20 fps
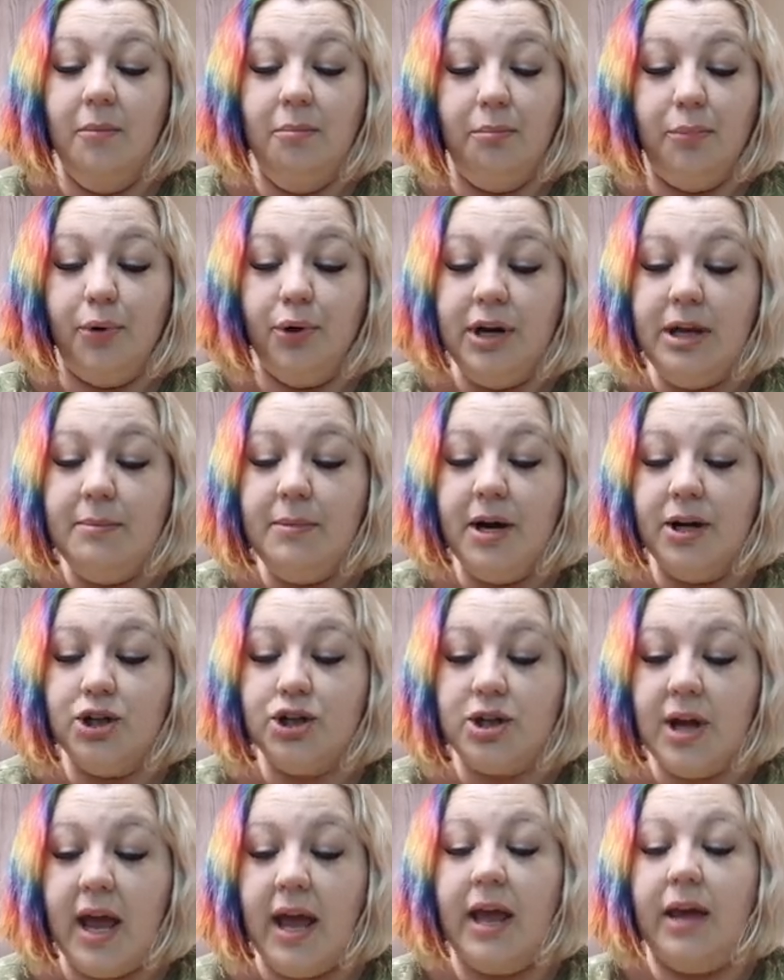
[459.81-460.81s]
pretty much
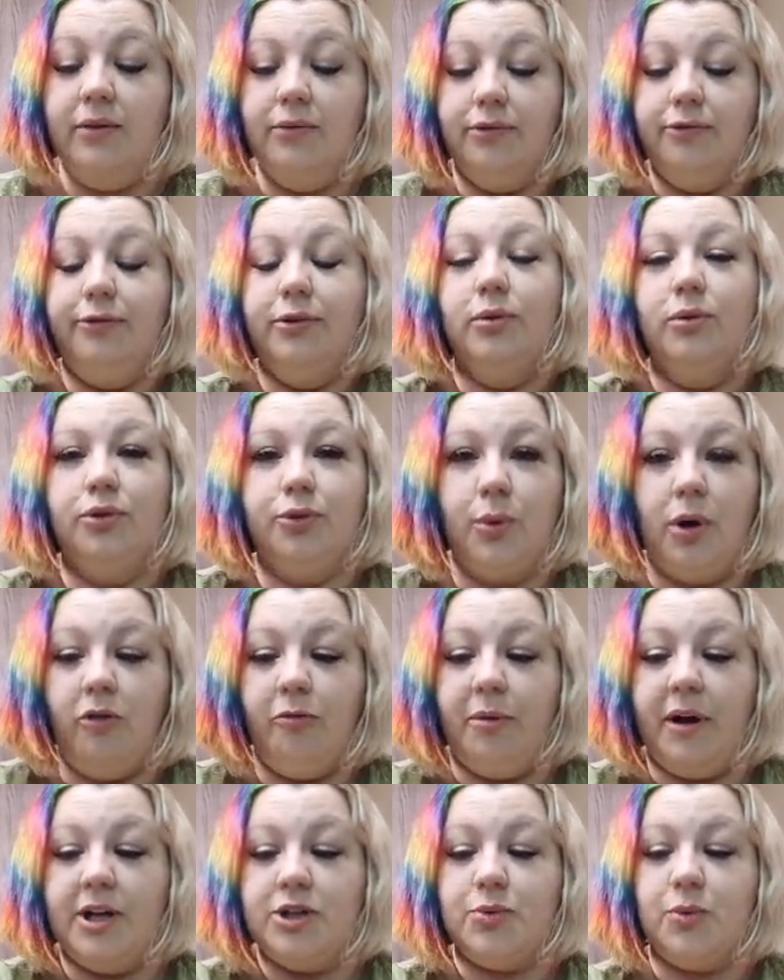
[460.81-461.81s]
a full 12
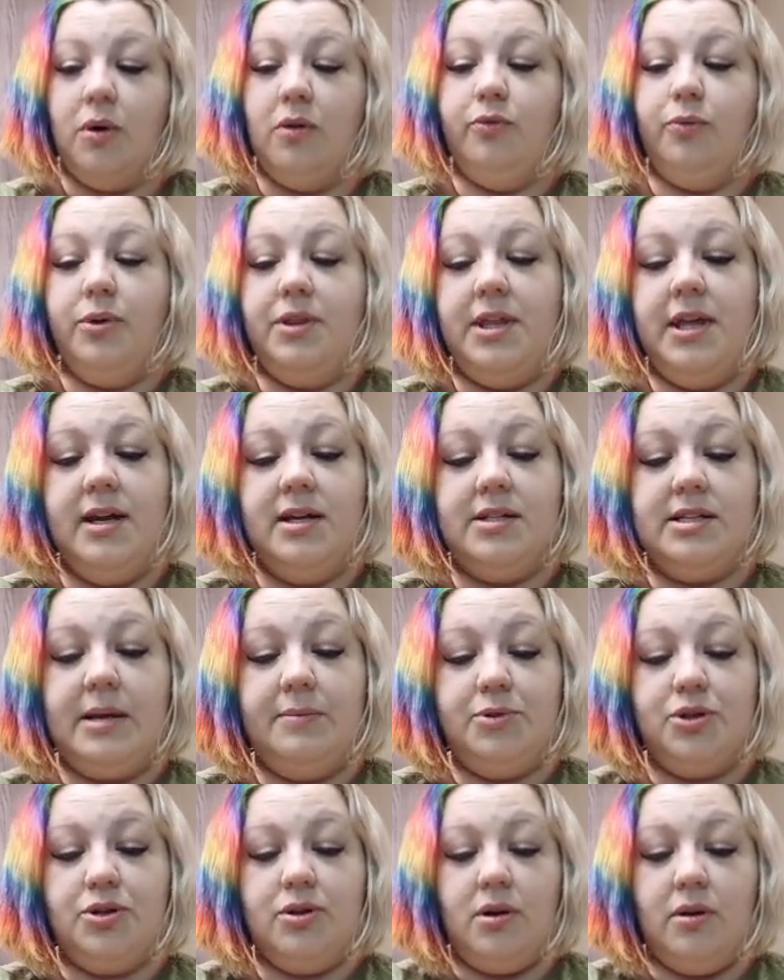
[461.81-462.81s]
by 12 with the
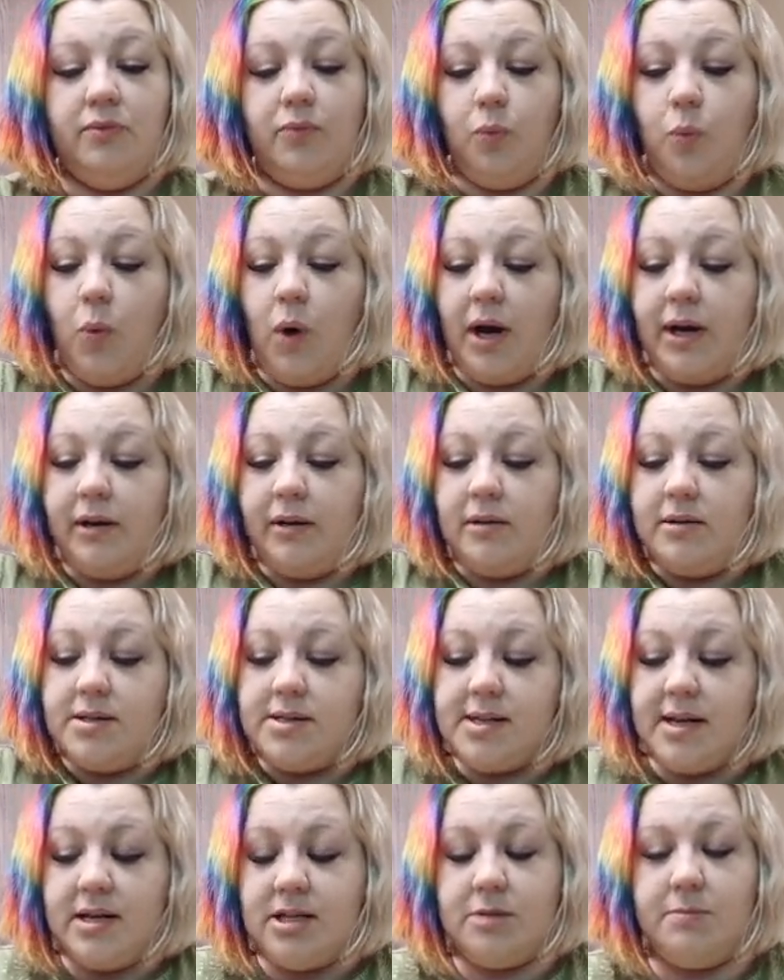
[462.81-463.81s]
exception of one
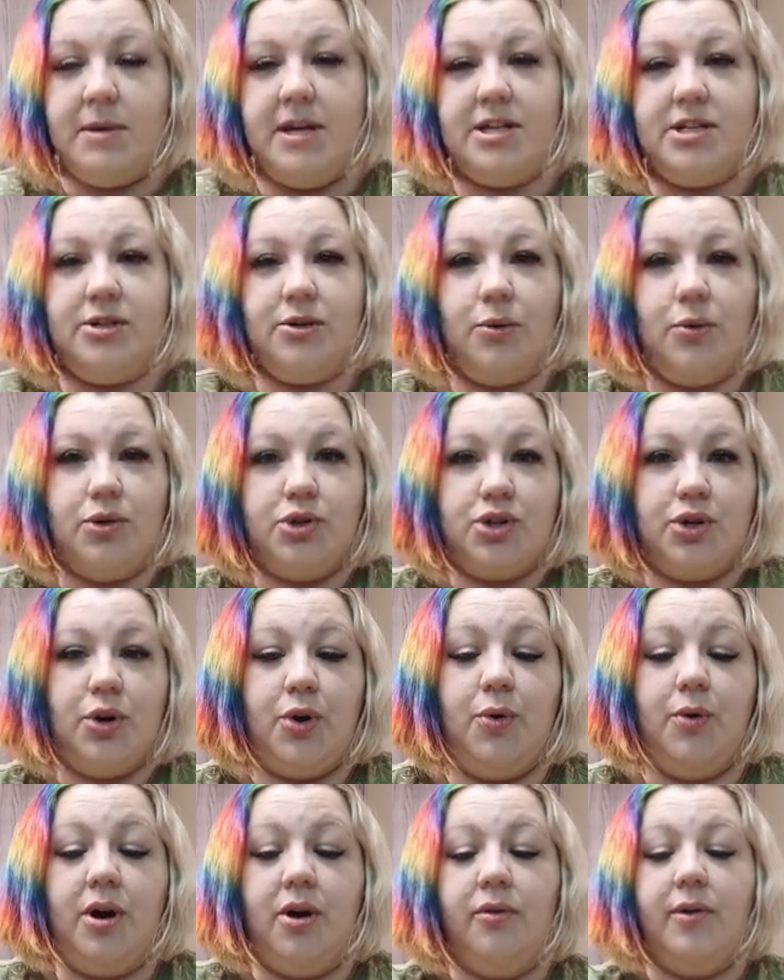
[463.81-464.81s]
centimeter or
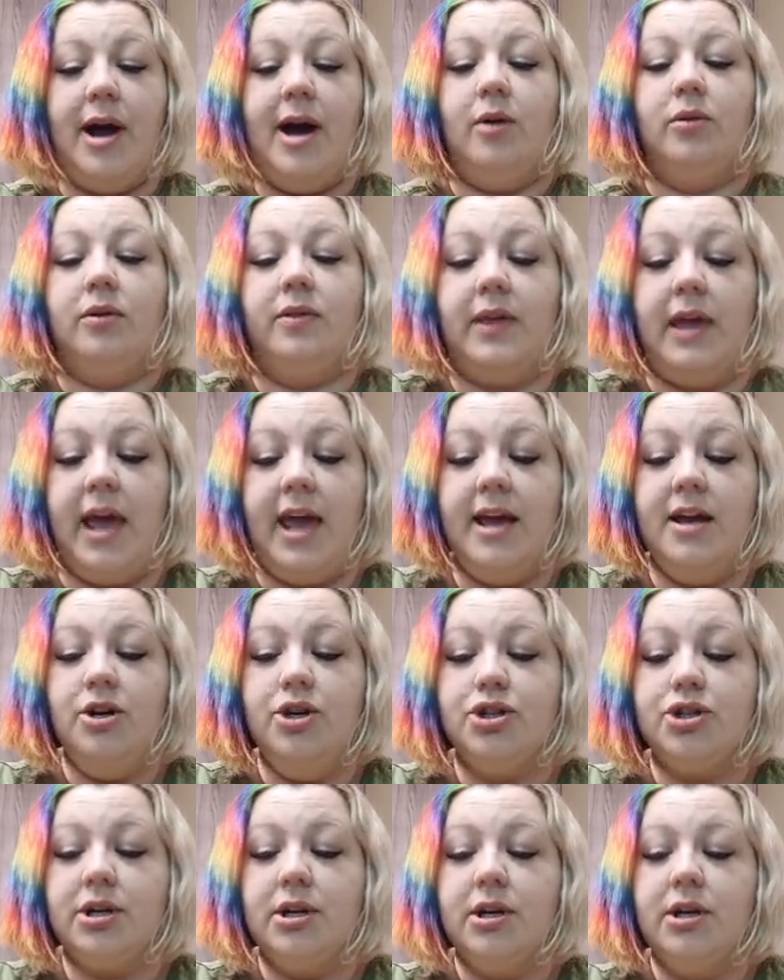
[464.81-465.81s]
so around the
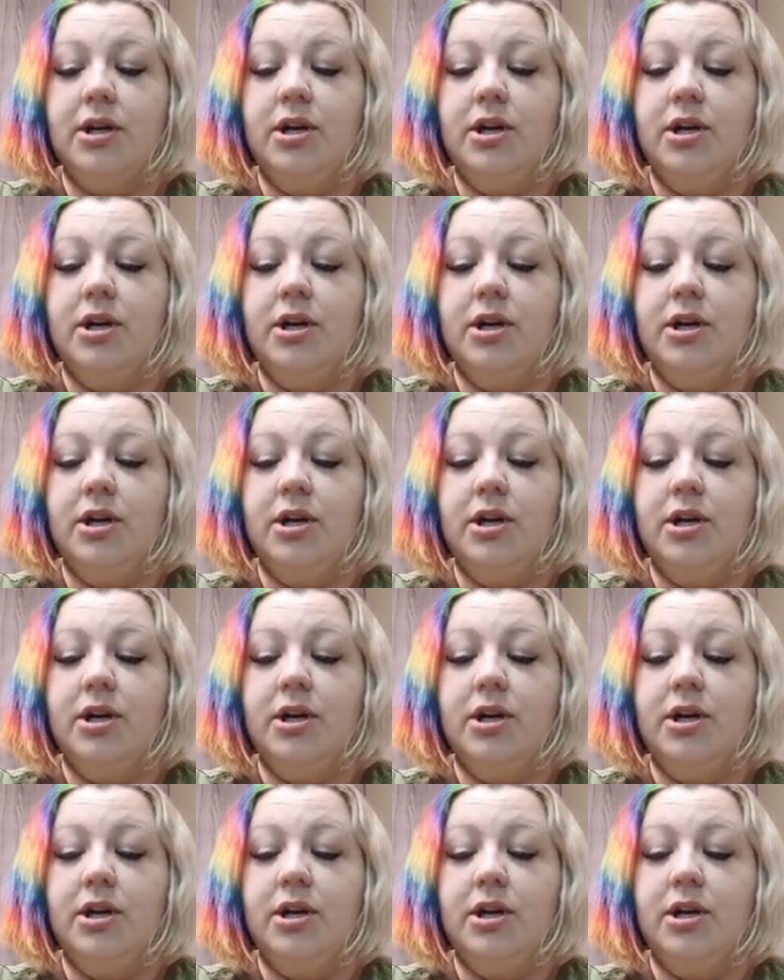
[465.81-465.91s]
edge